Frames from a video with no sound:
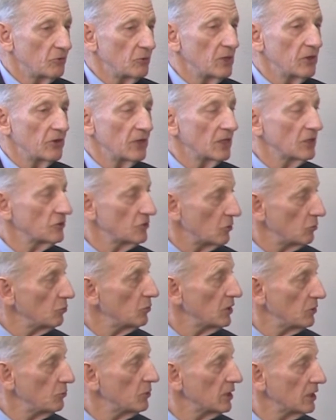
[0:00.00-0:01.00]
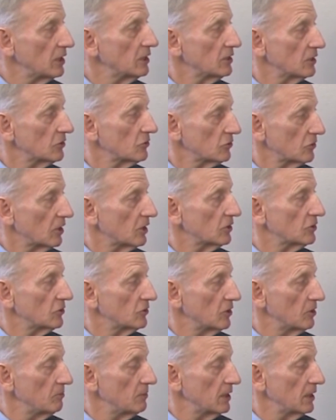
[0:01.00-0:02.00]
three things that we really
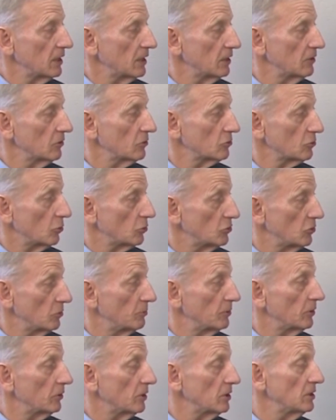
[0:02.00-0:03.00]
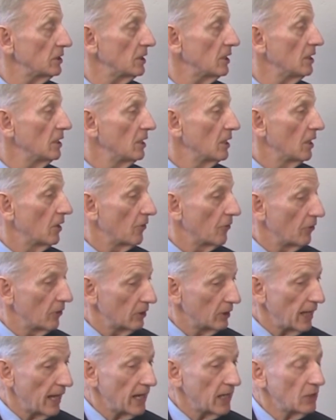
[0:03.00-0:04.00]
discussed in the beginning, the sociability, the
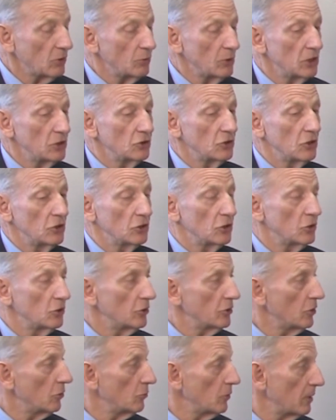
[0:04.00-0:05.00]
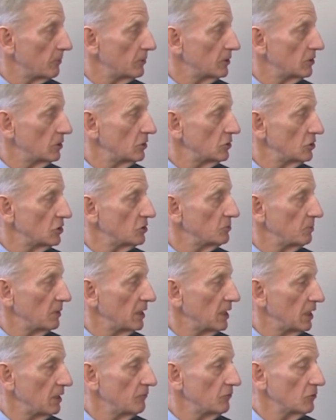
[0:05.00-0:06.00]
language, you know, and the repetitious
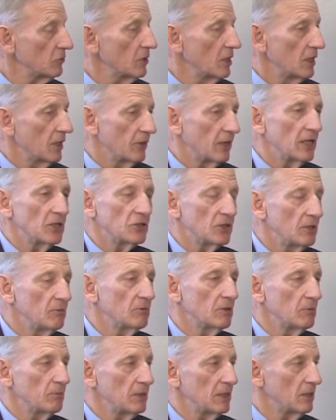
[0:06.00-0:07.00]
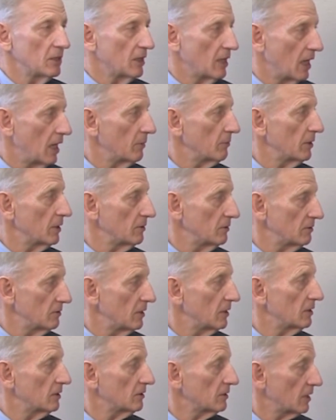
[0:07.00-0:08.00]
behavior, they seem to be common,
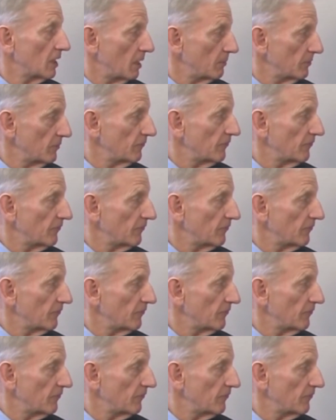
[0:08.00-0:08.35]
common